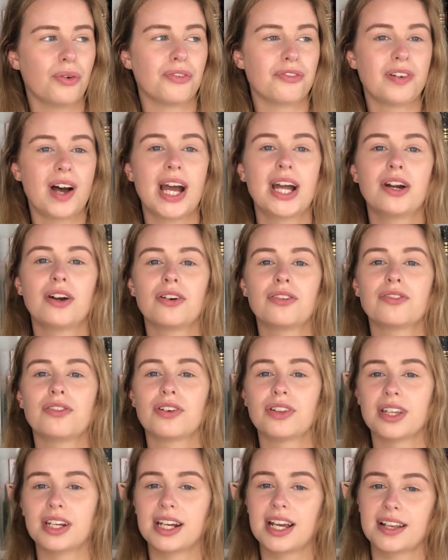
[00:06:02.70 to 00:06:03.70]
Fire
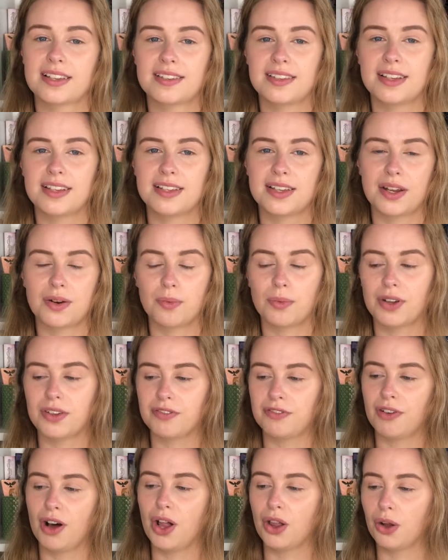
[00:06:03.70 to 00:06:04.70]
for the next season,
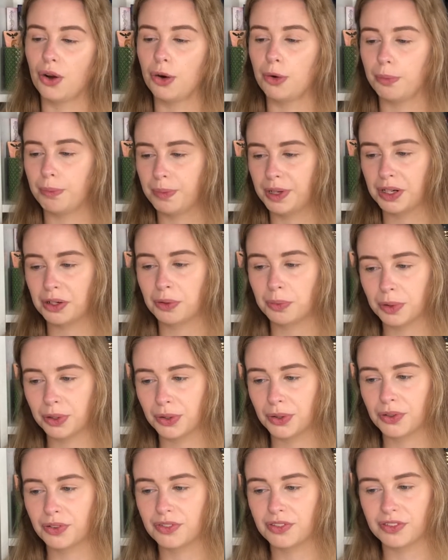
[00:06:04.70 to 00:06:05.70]
we follow
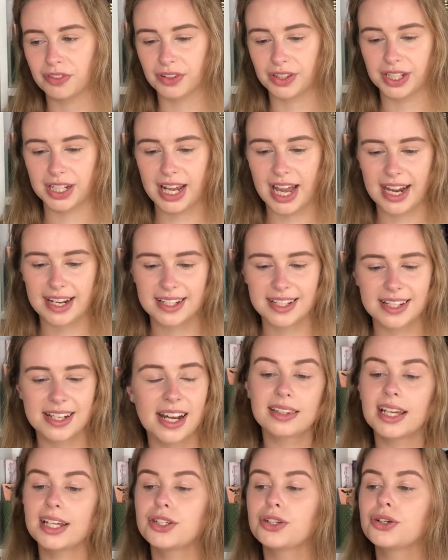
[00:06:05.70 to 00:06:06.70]
Bitterblue for the
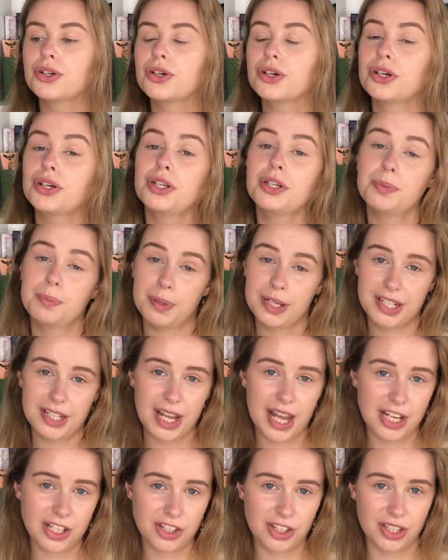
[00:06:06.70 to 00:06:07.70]
next. Then you could
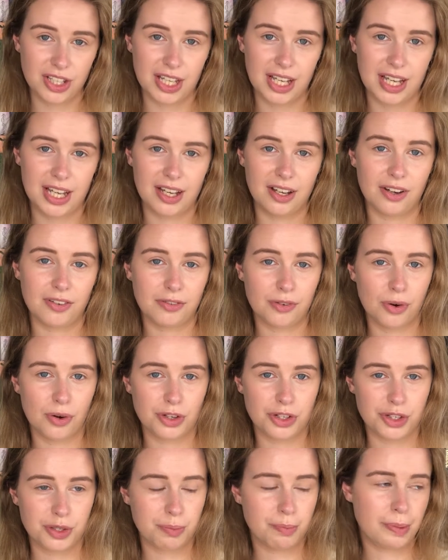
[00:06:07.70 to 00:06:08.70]
potentially, of
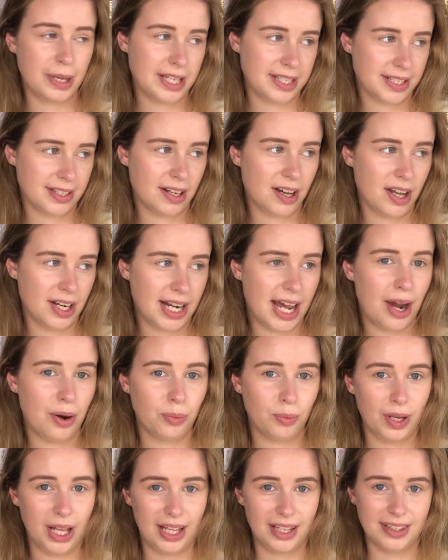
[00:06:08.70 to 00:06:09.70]
course, based on how
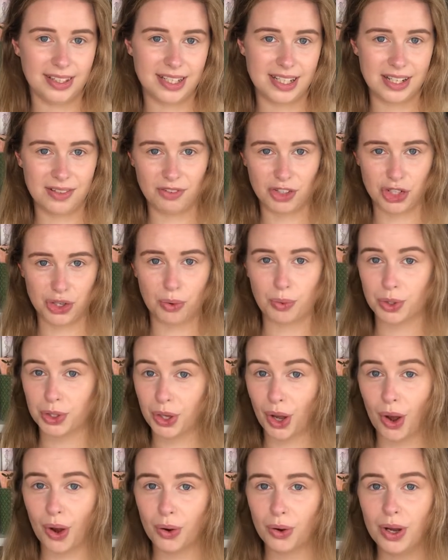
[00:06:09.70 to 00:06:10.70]
well the TV show would
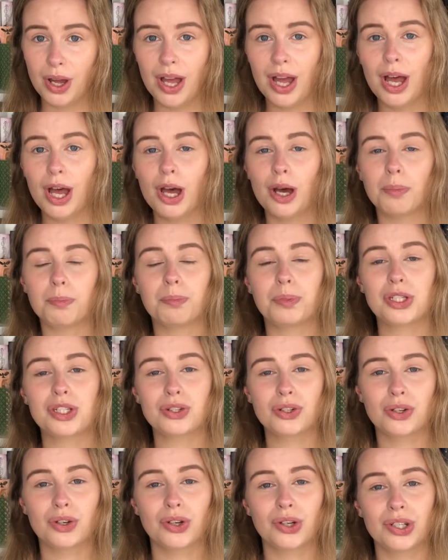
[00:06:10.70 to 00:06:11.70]
go, but
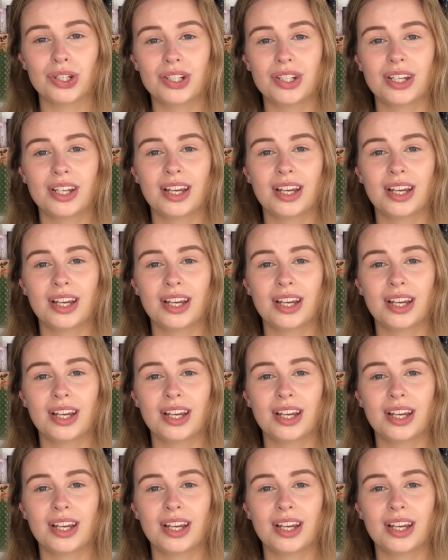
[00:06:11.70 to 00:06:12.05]
you could